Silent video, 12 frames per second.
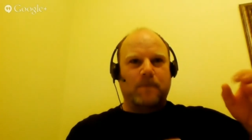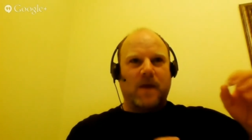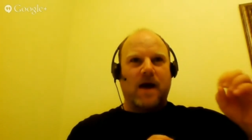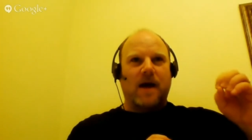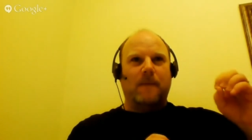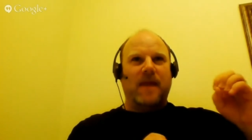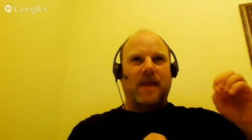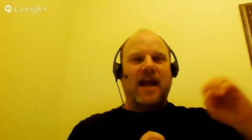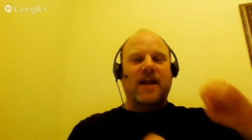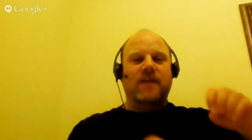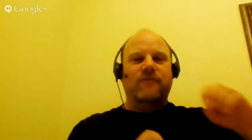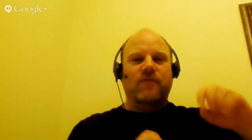Um,
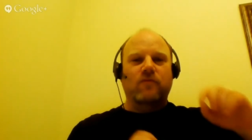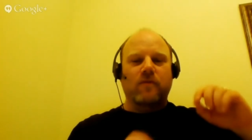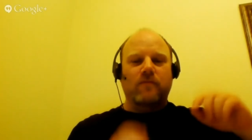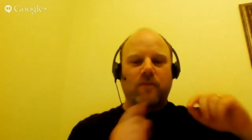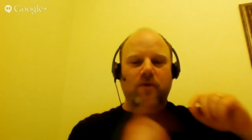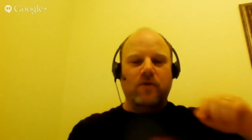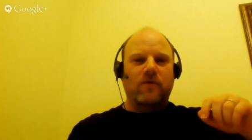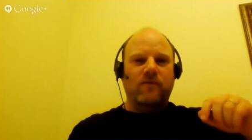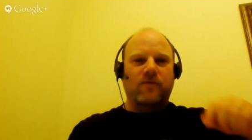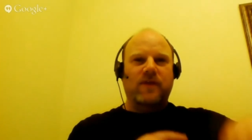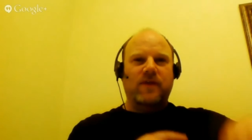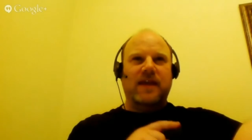and if you
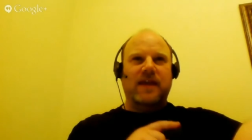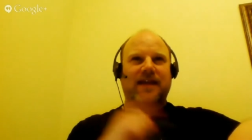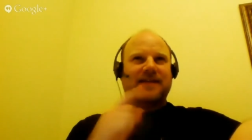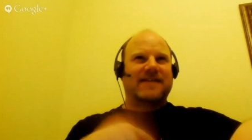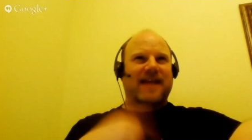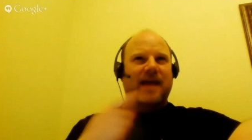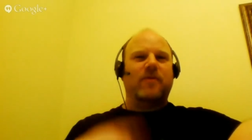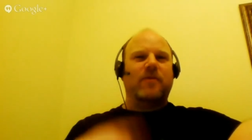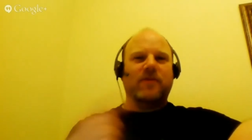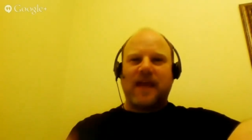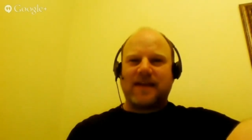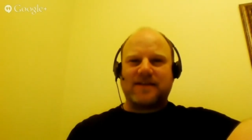remove the example
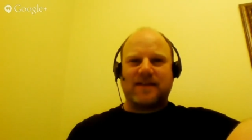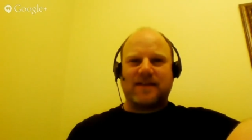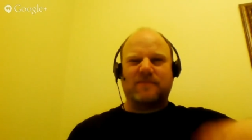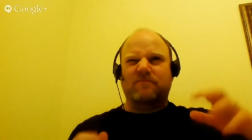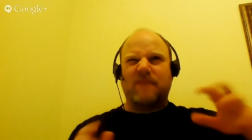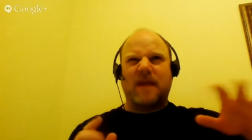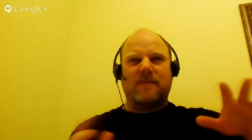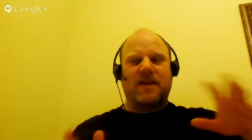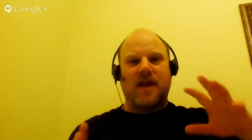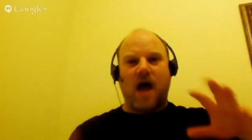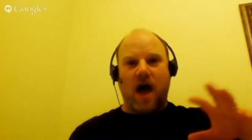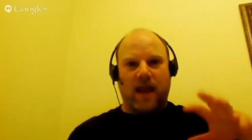text, it's maybe
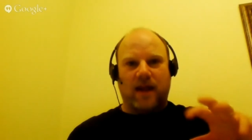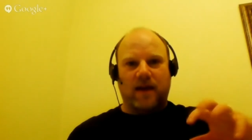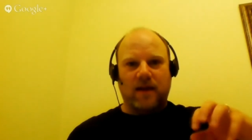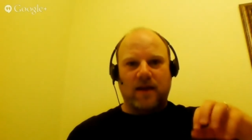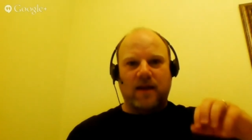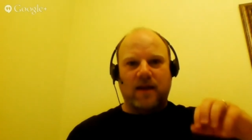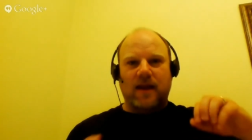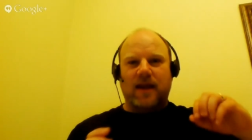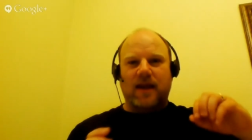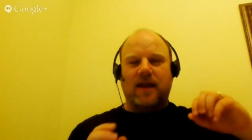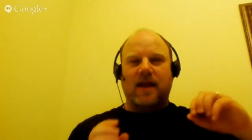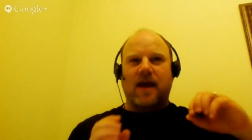9.
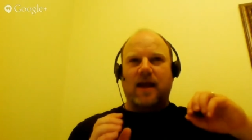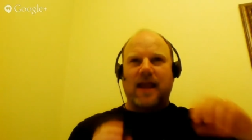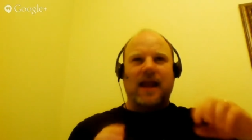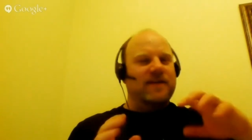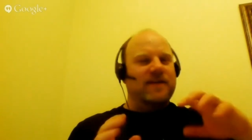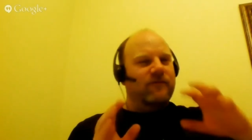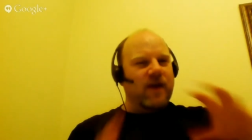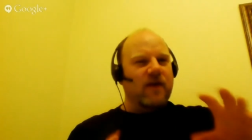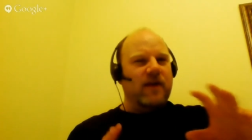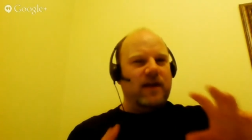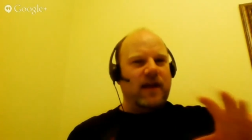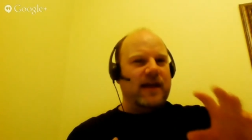It, again, it's a
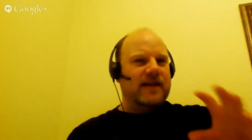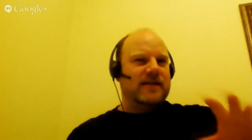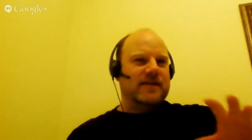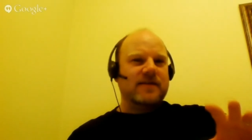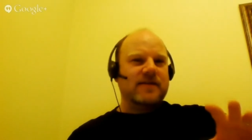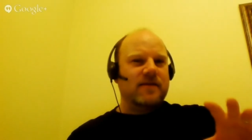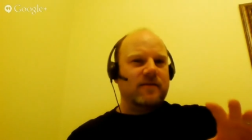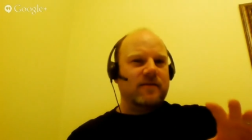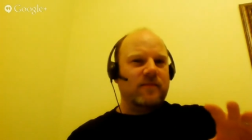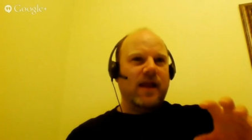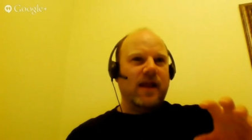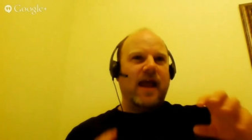very light
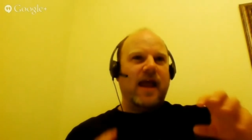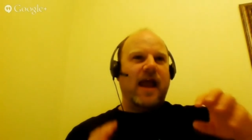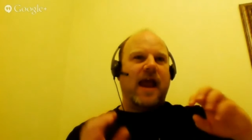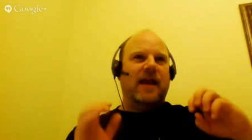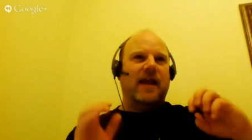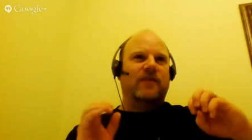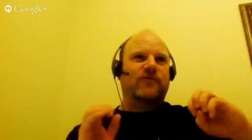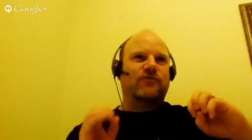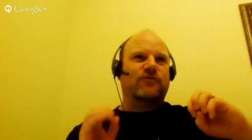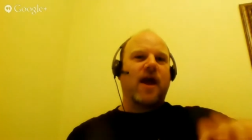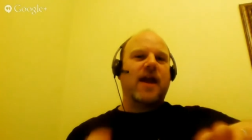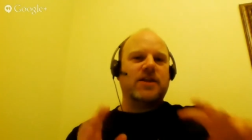system, and it's
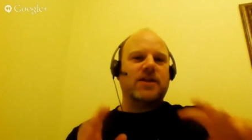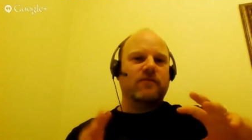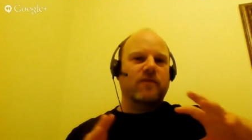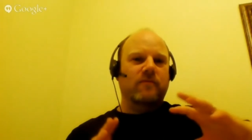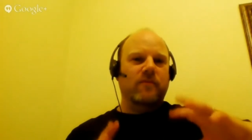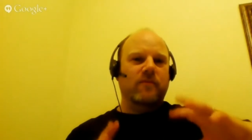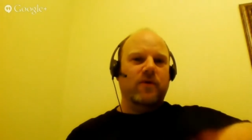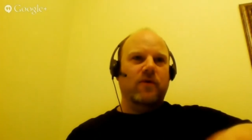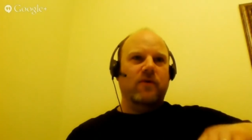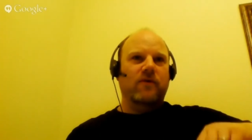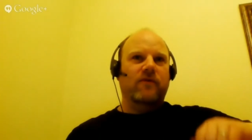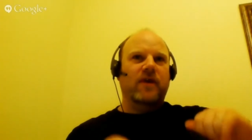trying to
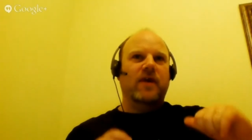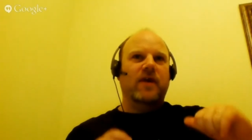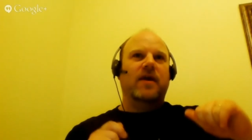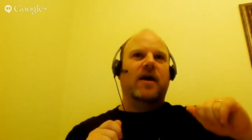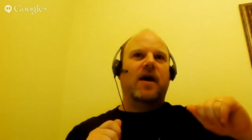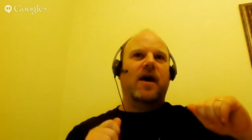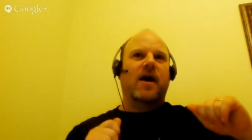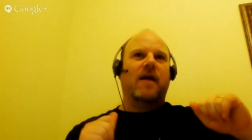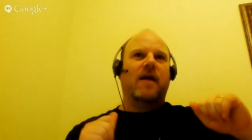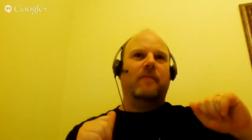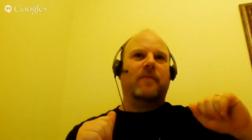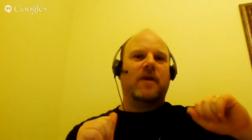remove
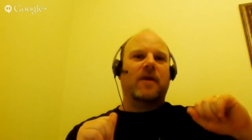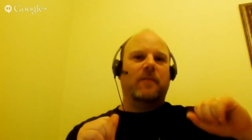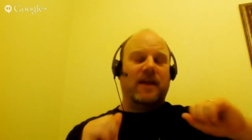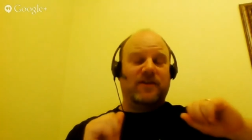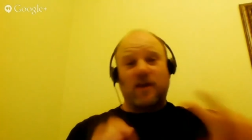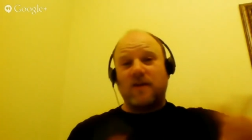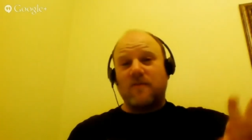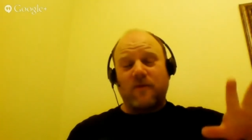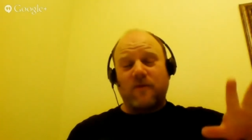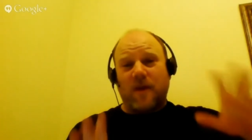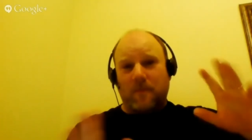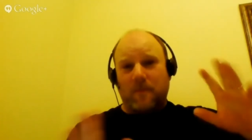um, com- it's trying to
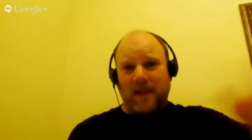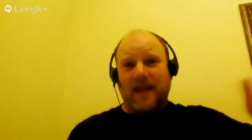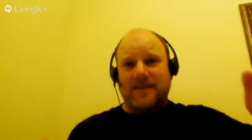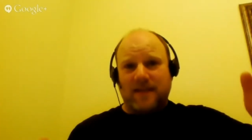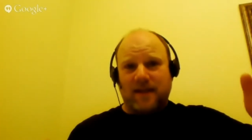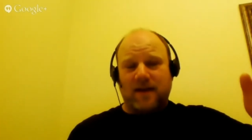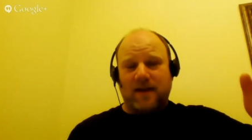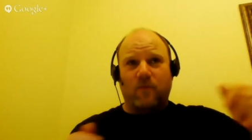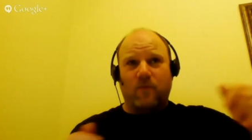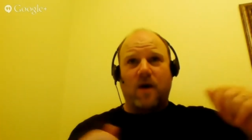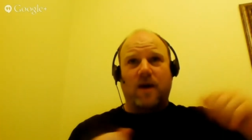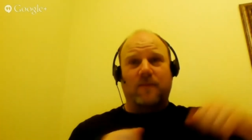remove complexity,
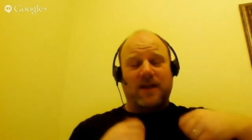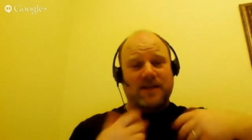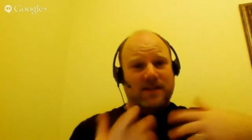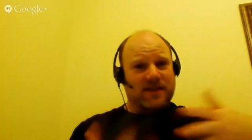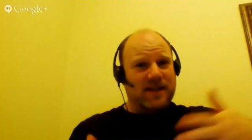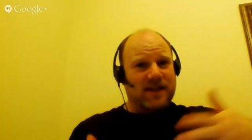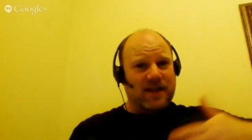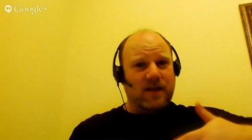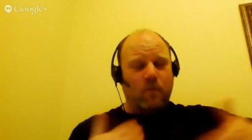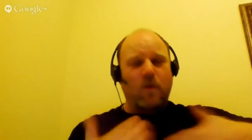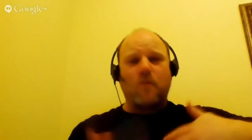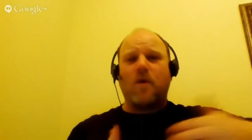number one, because
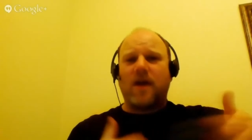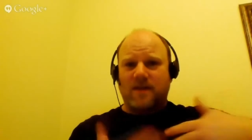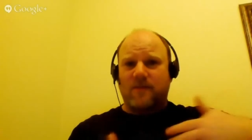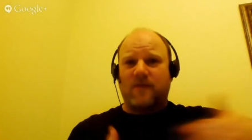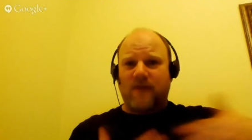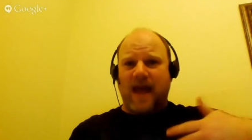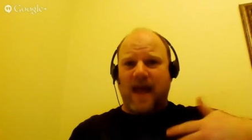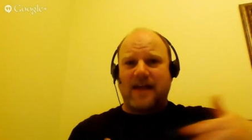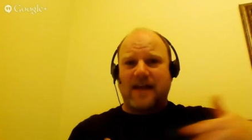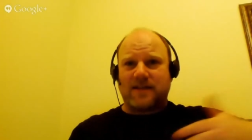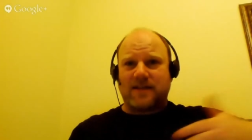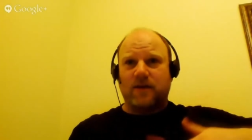we want it to be
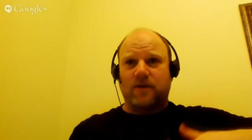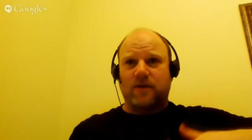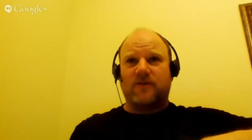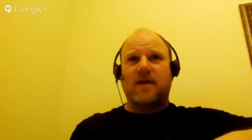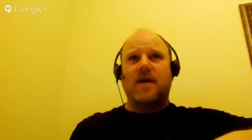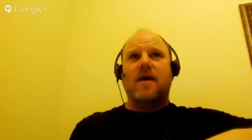fast and loose.